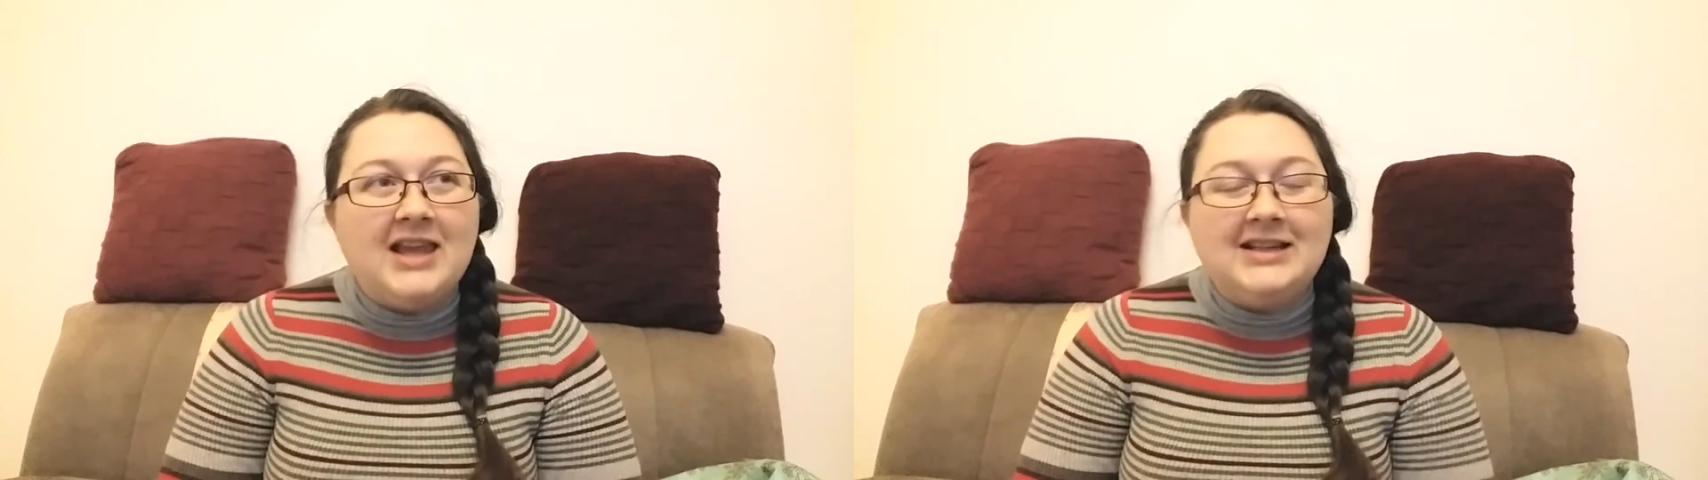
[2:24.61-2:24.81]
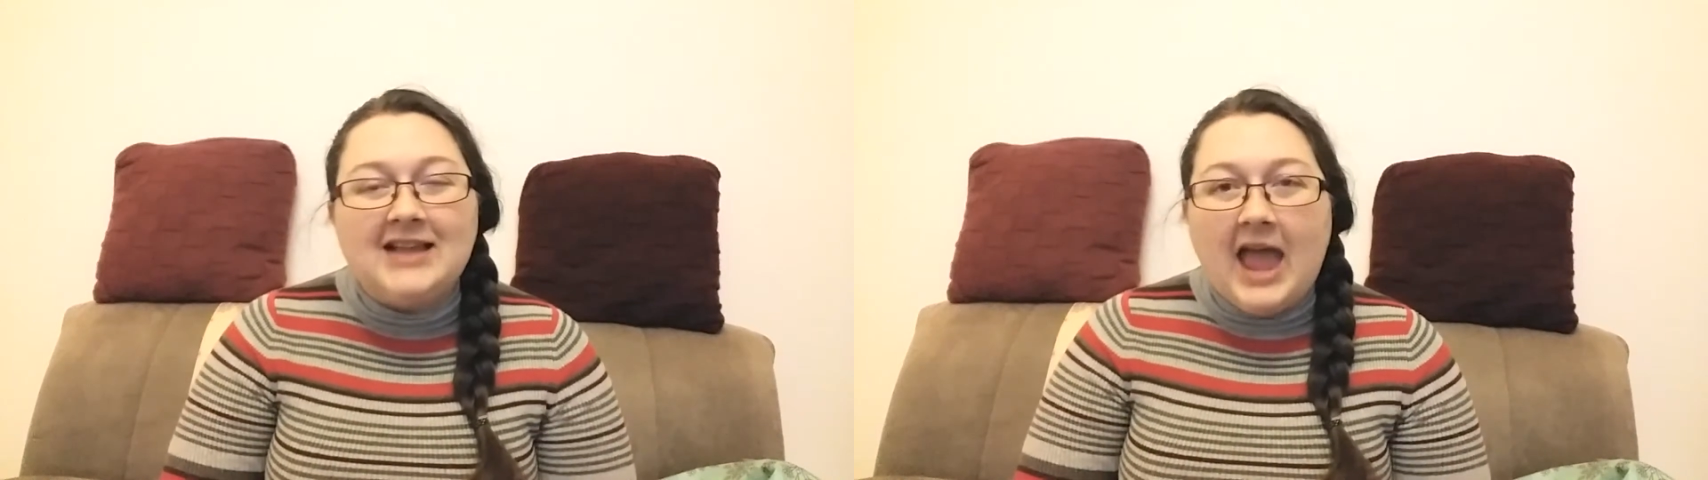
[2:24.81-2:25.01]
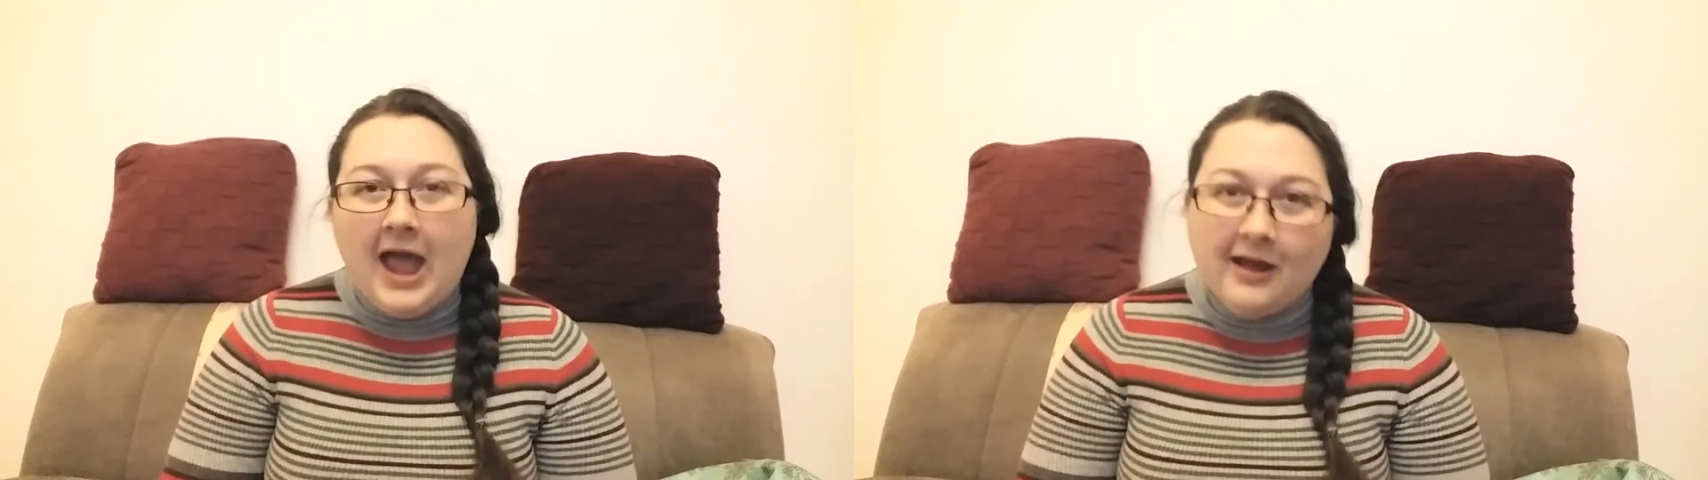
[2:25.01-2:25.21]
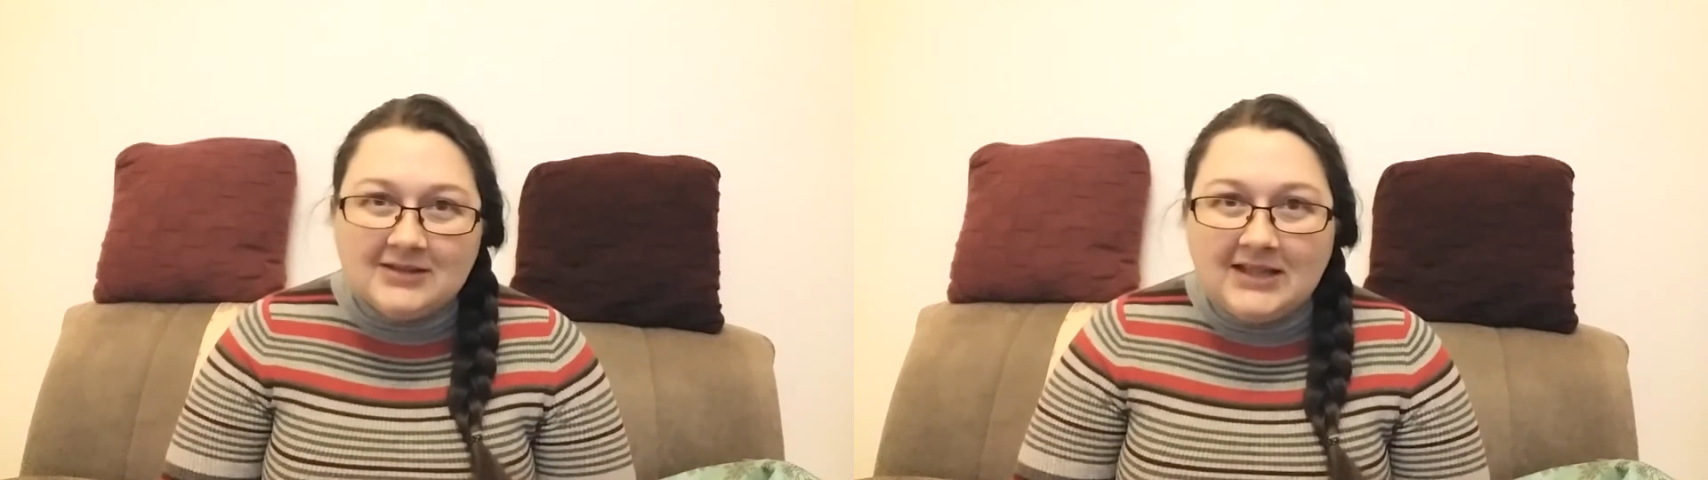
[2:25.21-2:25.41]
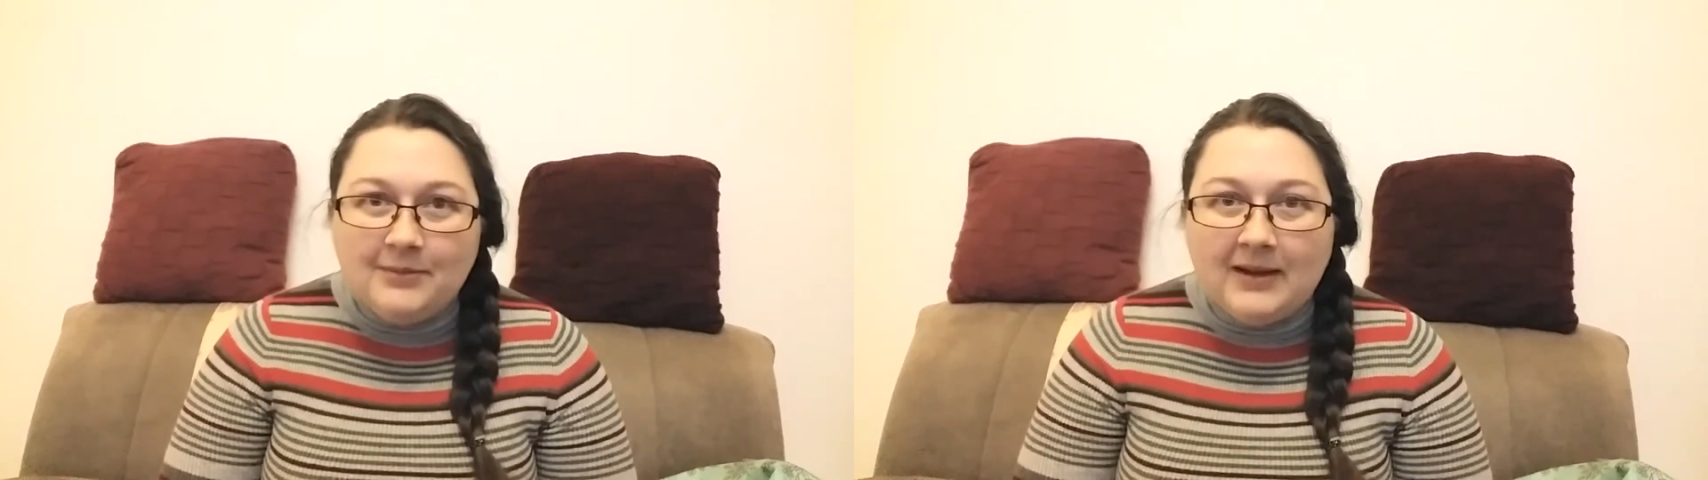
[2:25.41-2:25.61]
little
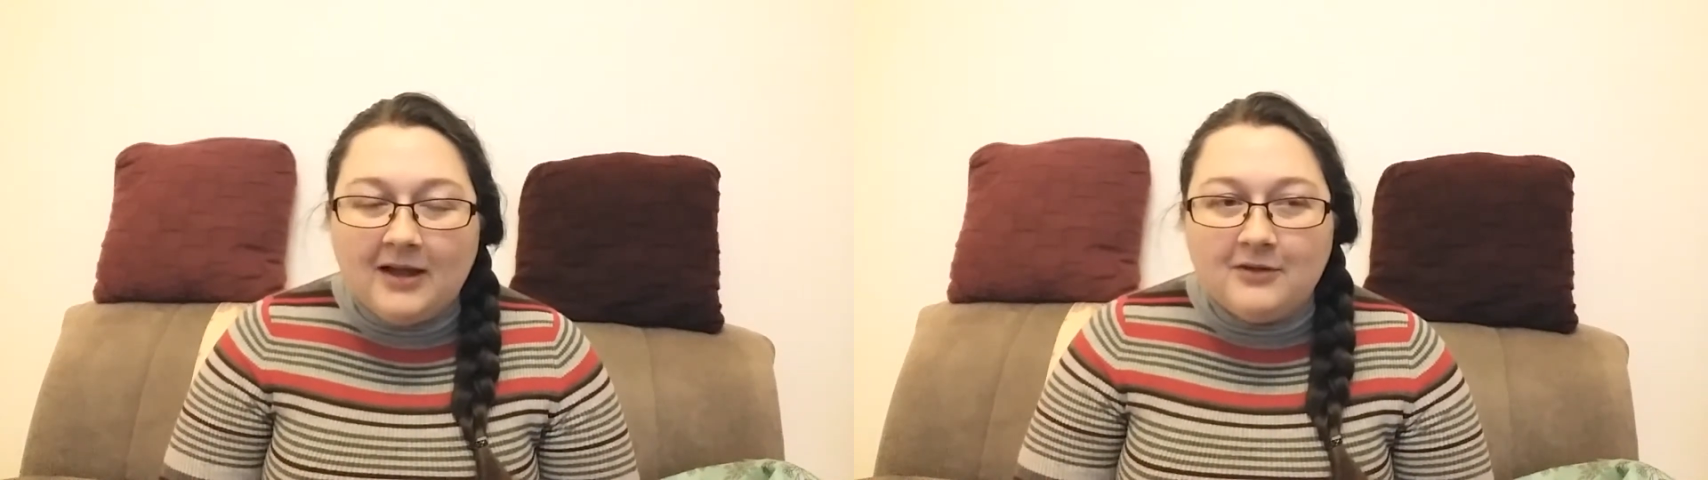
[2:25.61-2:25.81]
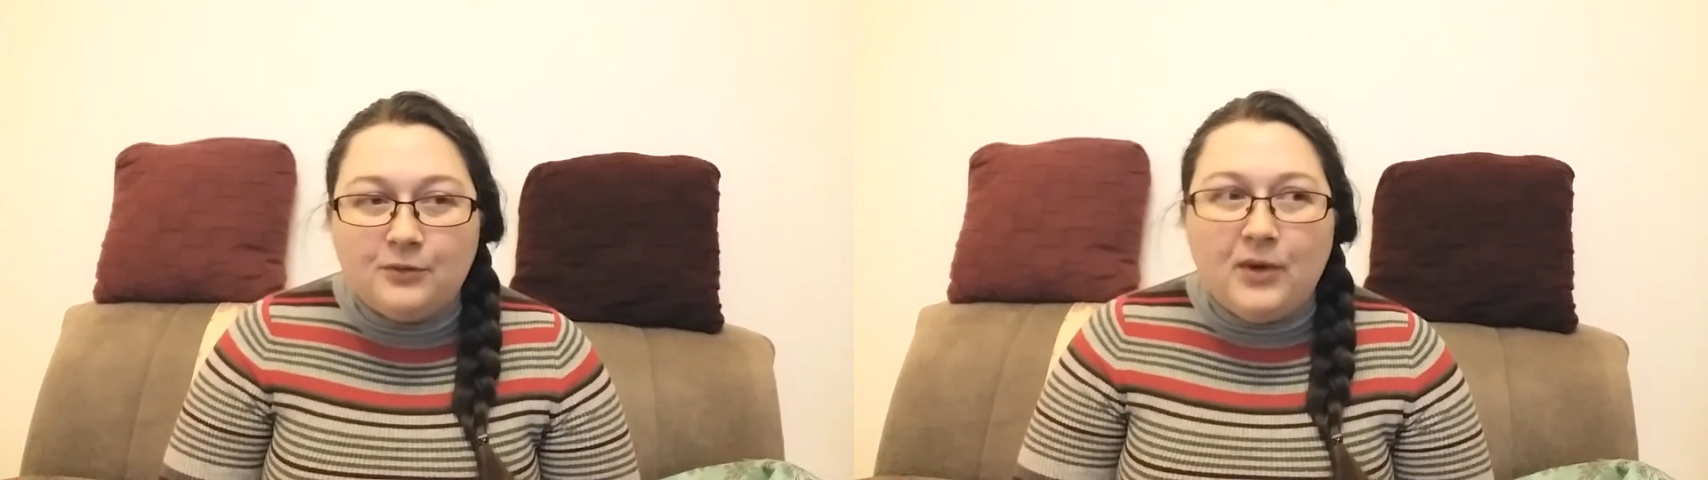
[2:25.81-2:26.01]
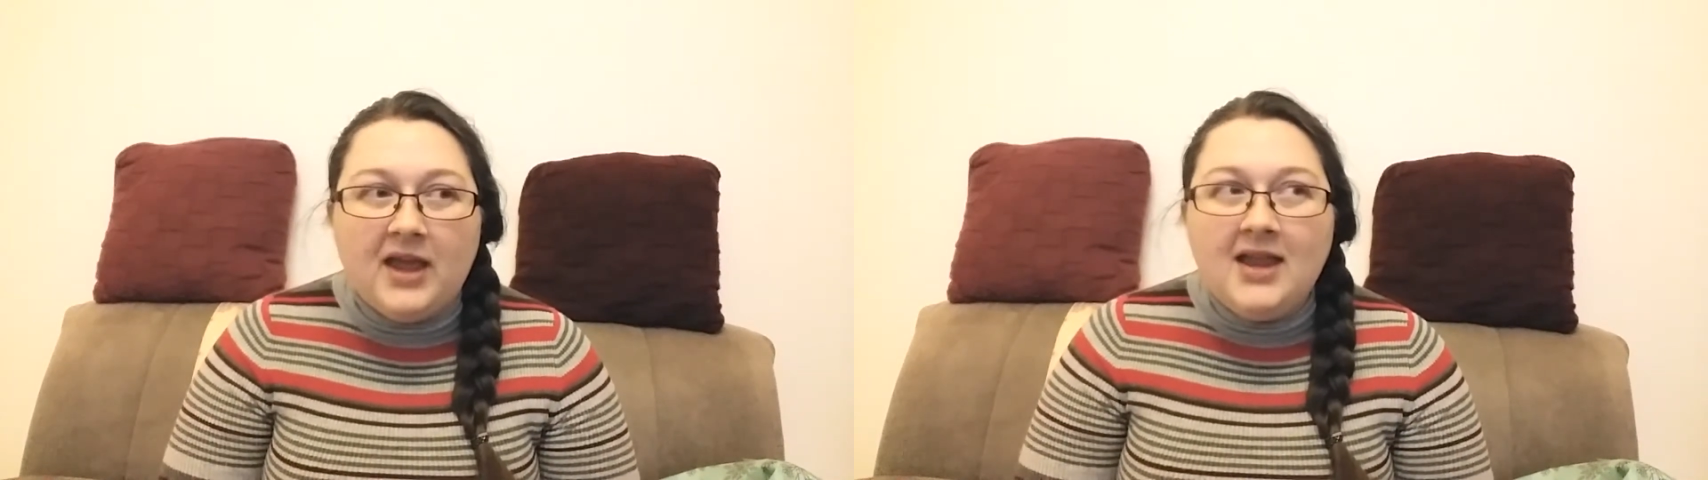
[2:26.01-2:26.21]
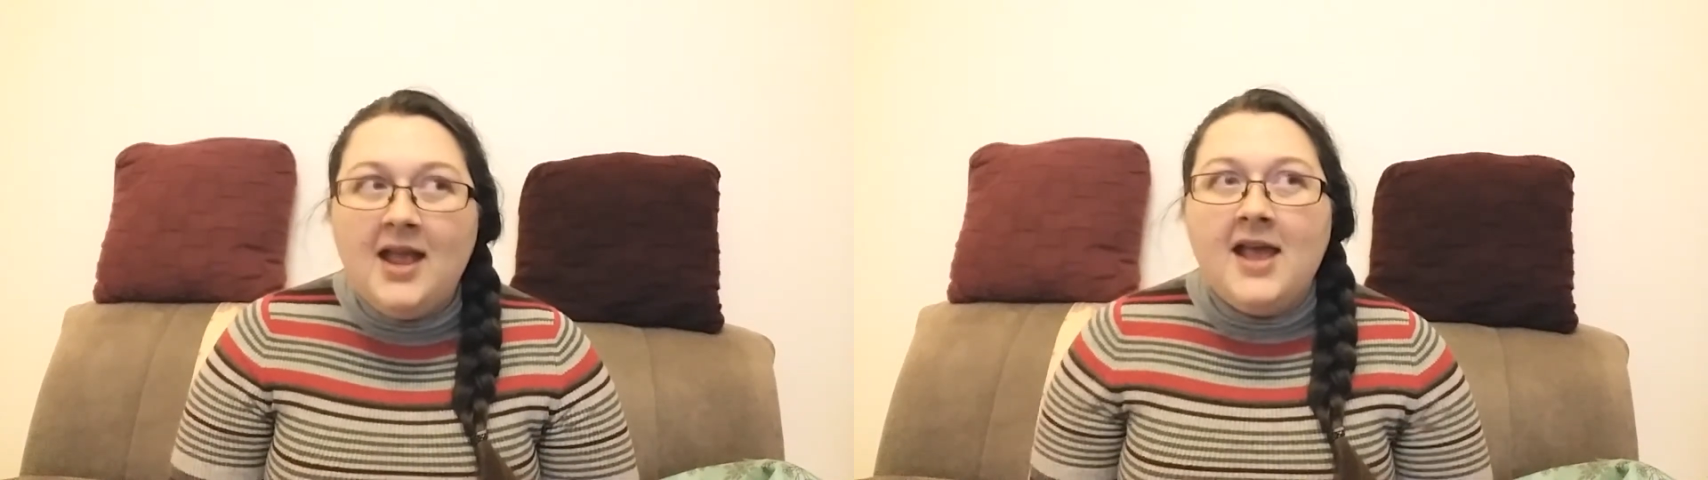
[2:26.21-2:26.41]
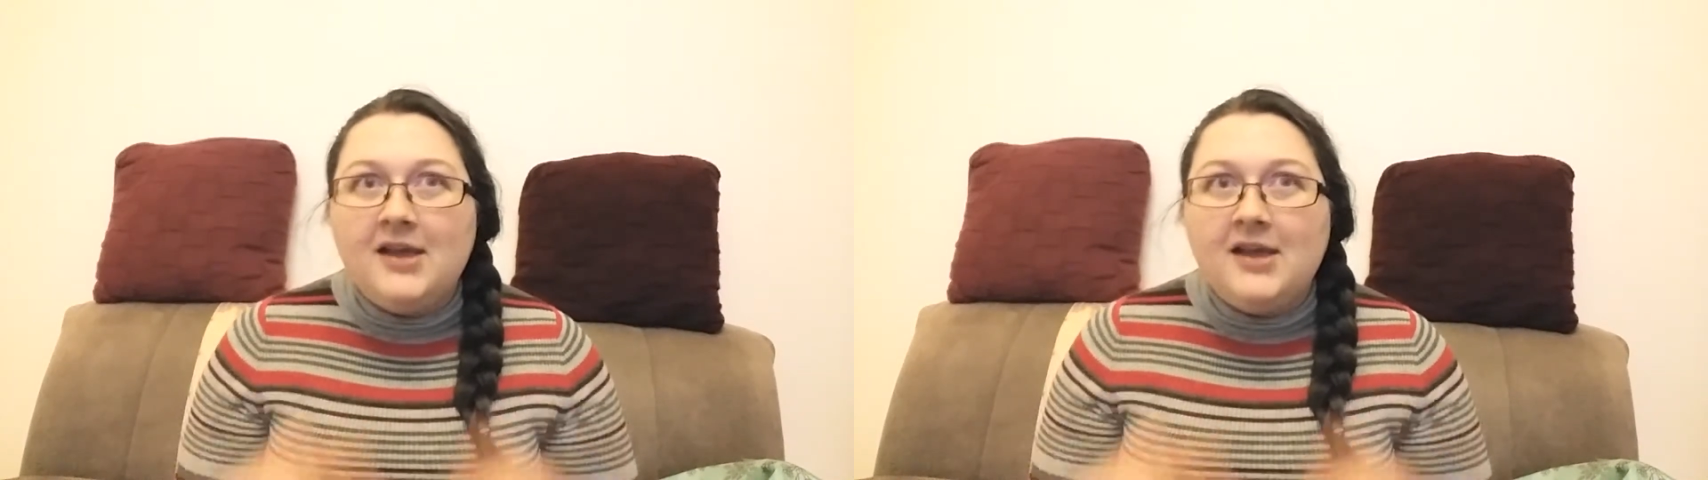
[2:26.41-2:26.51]
housekeeping out of the way,